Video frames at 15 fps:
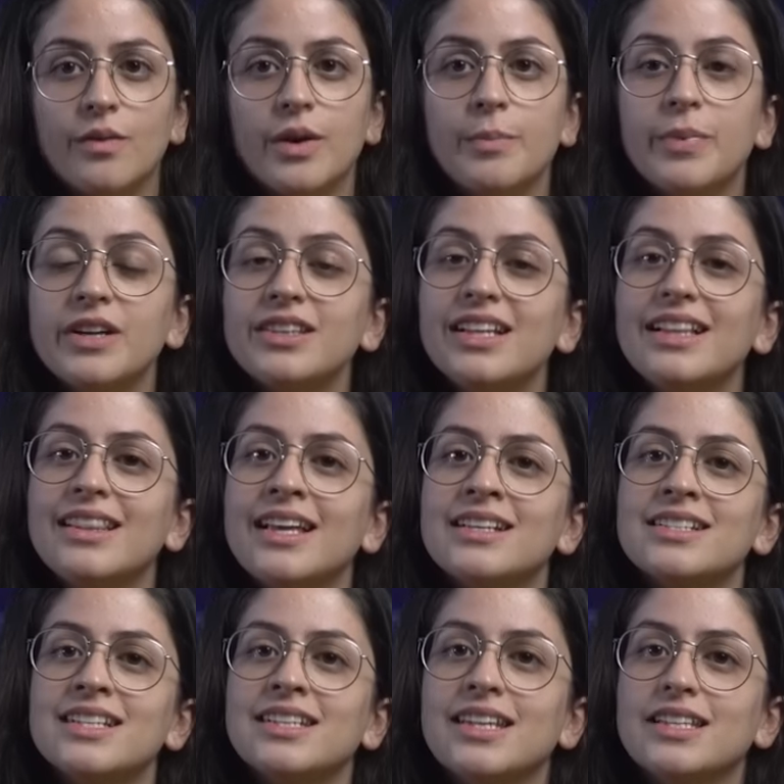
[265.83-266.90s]
We put the
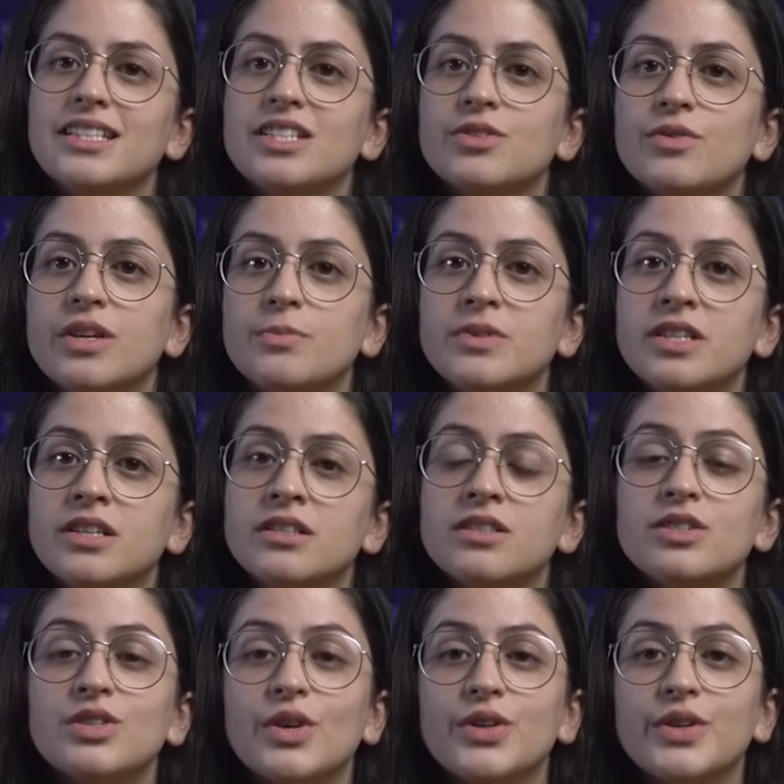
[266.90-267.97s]
links in the
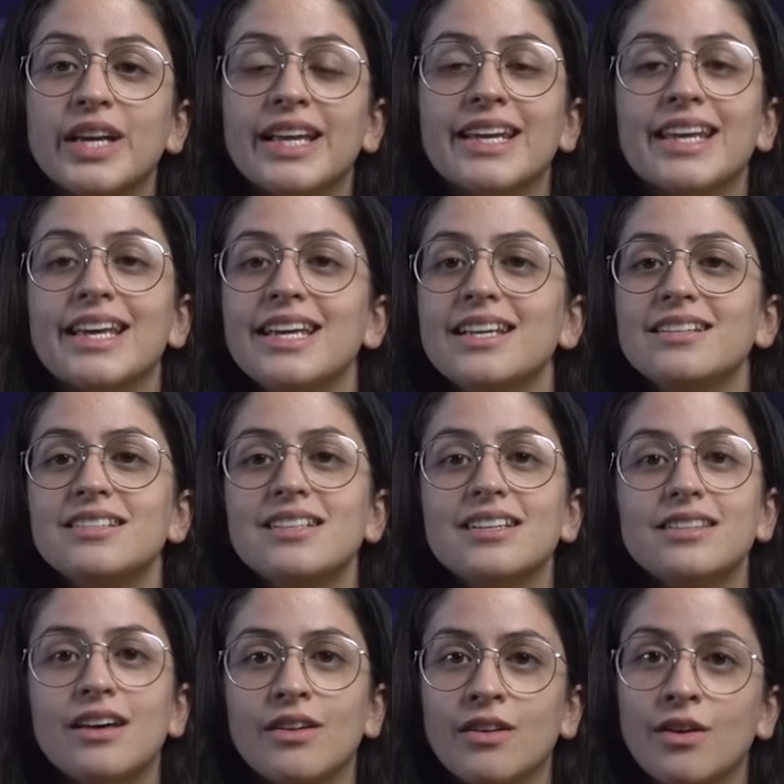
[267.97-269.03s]
description so you can
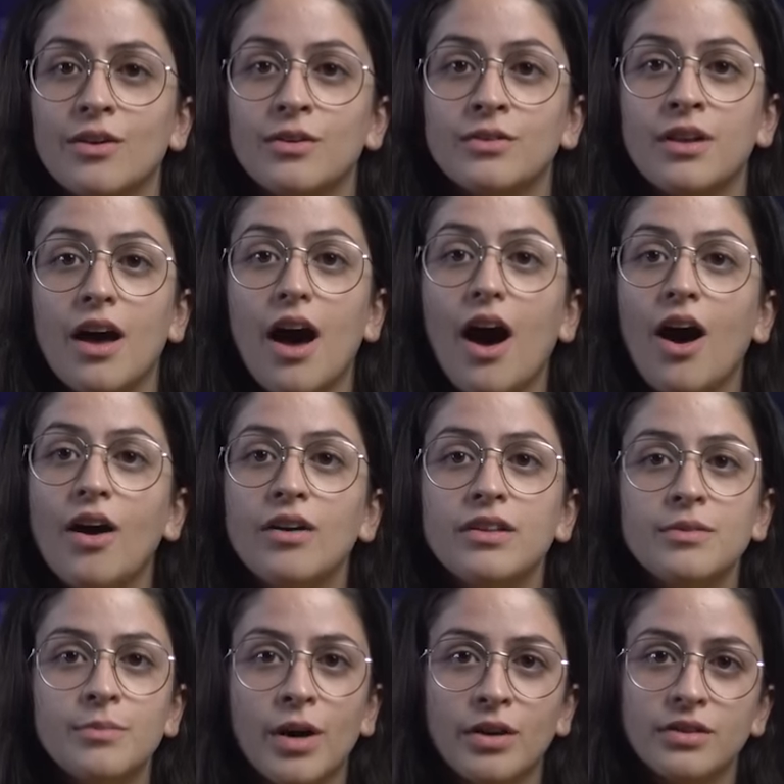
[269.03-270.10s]
easily download all
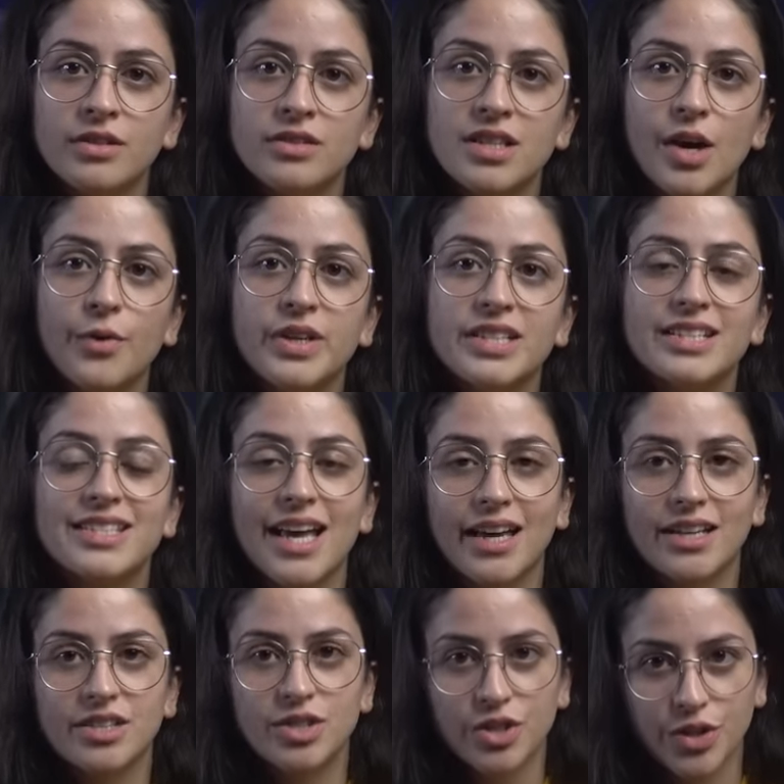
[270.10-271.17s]
the models that we
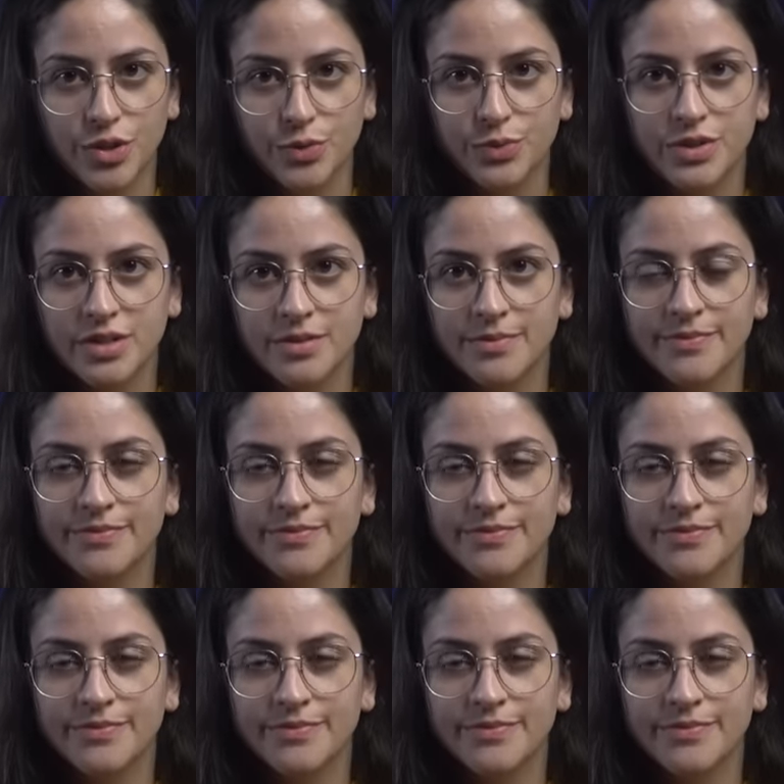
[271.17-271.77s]
decided to use.